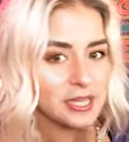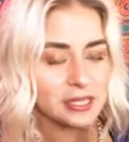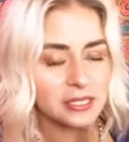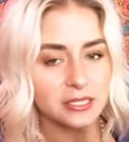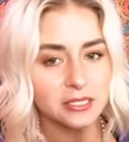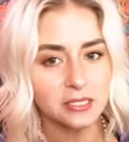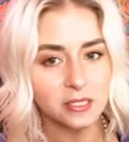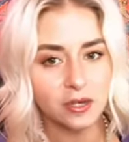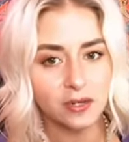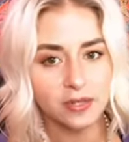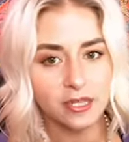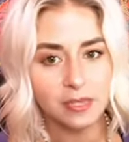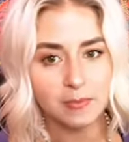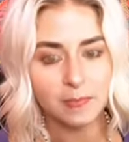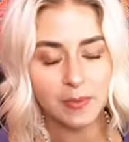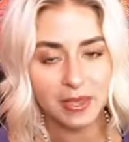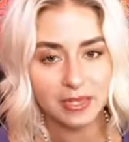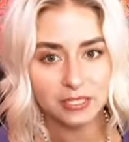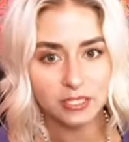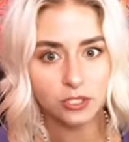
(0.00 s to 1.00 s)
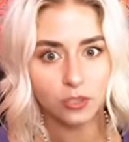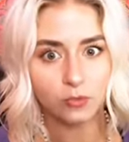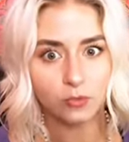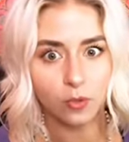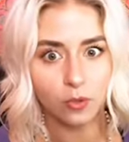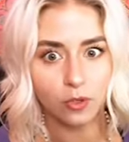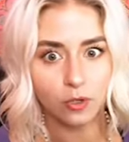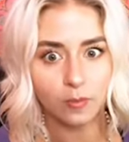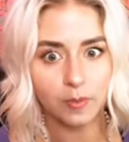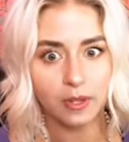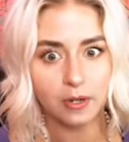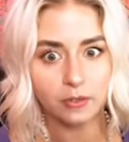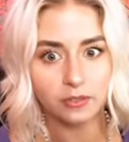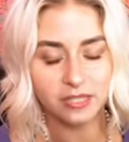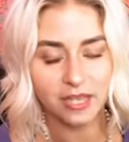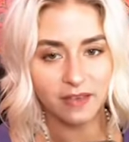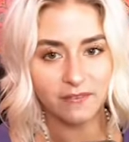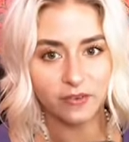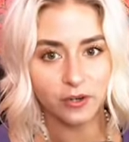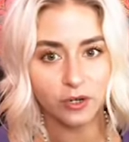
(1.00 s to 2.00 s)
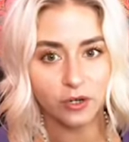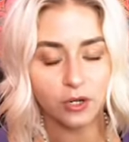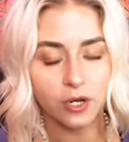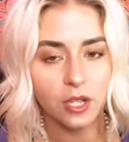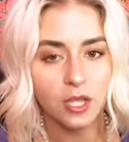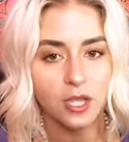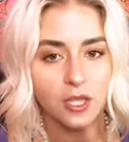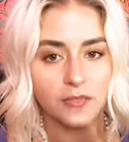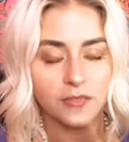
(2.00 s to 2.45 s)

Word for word: These are the best roller bottles ever.